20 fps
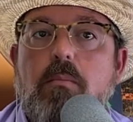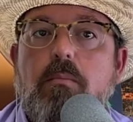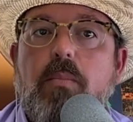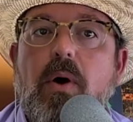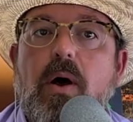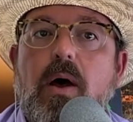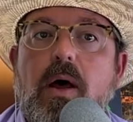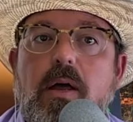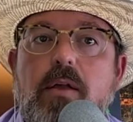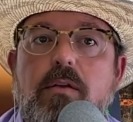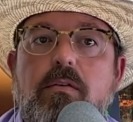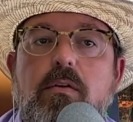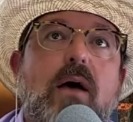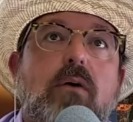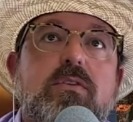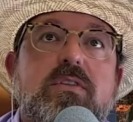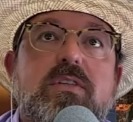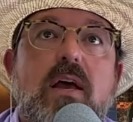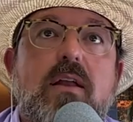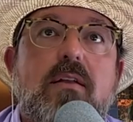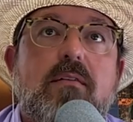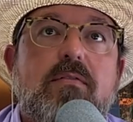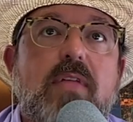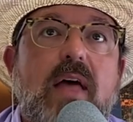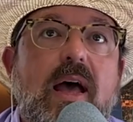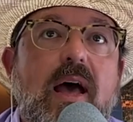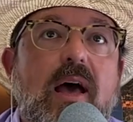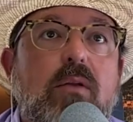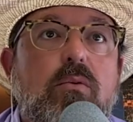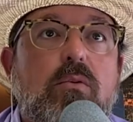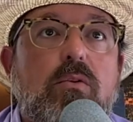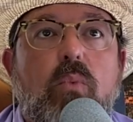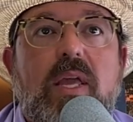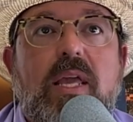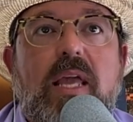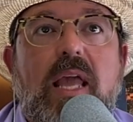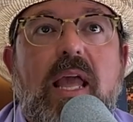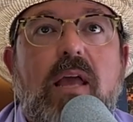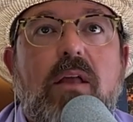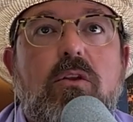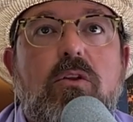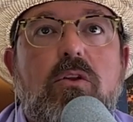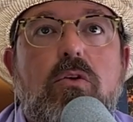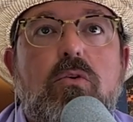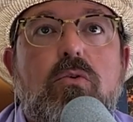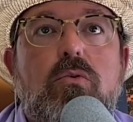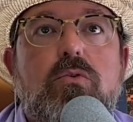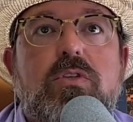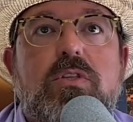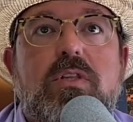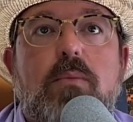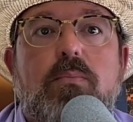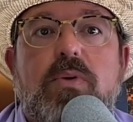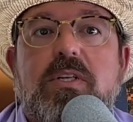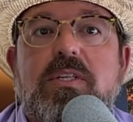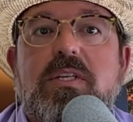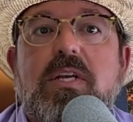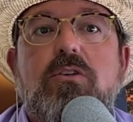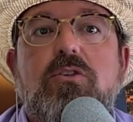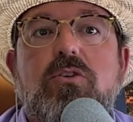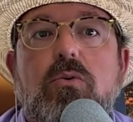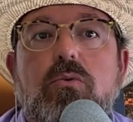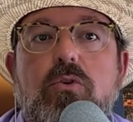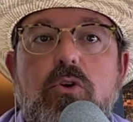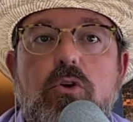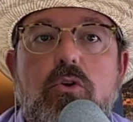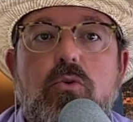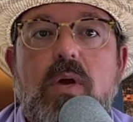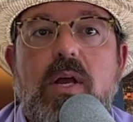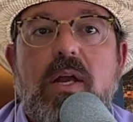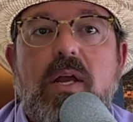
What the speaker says: But outside of that, we can't use the potential new